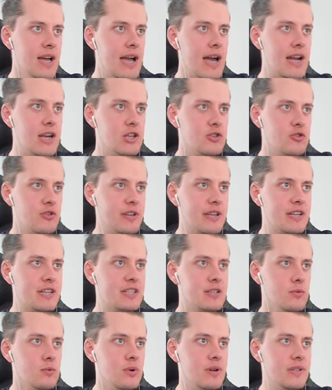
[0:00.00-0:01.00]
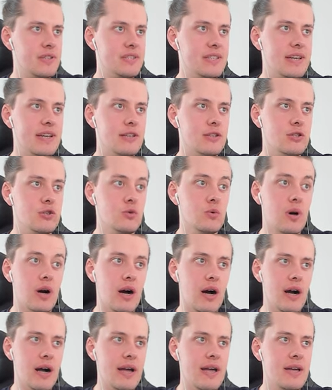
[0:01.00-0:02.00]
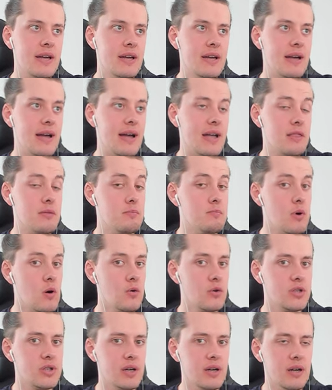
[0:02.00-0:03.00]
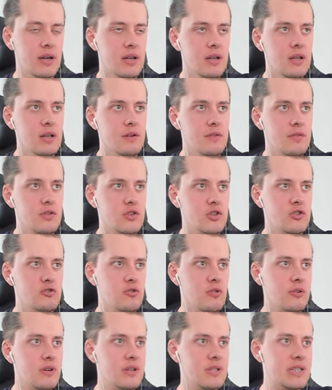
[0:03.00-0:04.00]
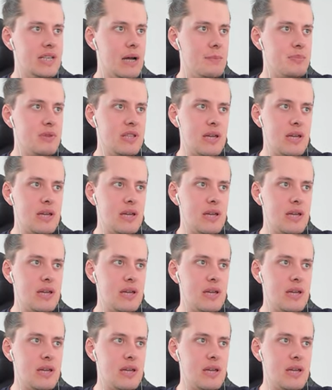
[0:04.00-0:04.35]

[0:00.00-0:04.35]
Electronics were set to high, and motor for the strongest lap.